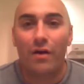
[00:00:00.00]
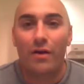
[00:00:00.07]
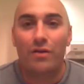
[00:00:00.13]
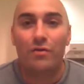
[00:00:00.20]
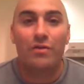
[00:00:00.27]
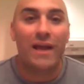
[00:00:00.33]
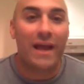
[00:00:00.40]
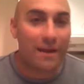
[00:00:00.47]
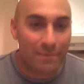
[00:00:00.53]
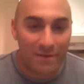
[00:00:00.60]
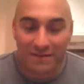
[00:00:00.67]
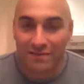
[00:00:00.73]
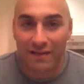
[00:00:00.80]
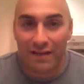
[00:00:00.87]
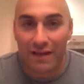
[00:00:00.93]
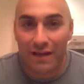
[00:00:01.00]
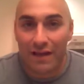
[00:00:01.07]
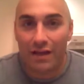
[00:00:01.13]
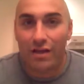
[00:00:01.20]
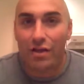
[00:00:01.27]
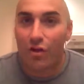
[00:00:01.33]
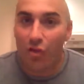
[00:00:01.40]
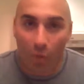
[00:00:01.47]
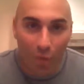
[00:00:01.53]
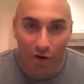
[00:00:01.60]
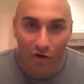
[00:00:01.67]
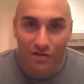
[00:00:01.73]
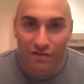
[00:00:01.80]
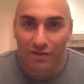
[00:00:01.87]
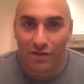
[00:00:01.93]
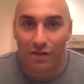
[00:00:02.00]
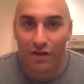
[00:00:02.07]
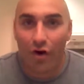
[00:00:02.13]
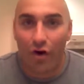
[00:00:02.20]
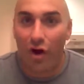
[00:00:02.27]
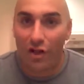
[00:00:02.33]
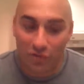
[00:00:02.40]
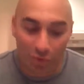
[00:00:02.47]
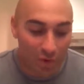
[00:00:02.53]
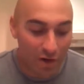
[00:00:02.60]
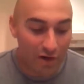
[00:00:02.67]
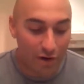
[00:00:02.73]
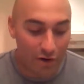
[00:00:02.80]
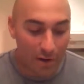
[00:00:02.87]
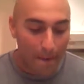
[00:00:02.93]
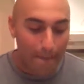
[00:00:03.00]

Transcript: Unanimously, you're the worst on Twitter.